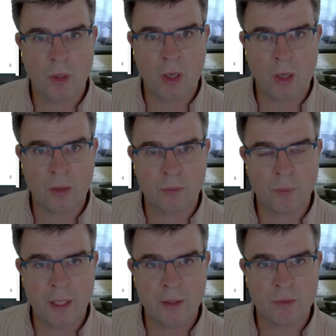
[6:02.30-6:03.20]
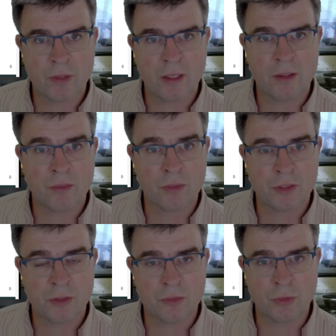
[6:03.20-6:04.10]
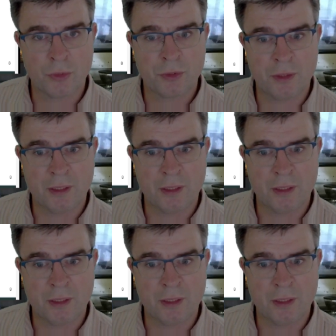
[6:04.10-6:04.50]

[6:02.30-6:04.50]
our rate of relative risk aversion